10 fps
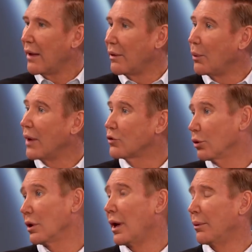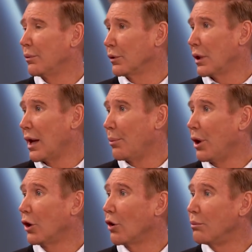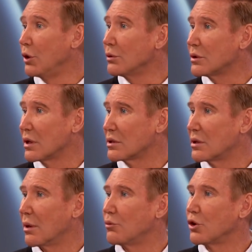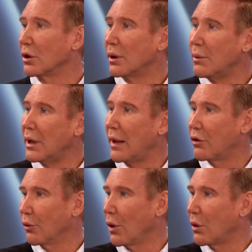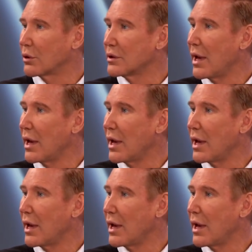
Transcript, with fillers: and then we have to rely, rely upon our immune system to eliminate the rogue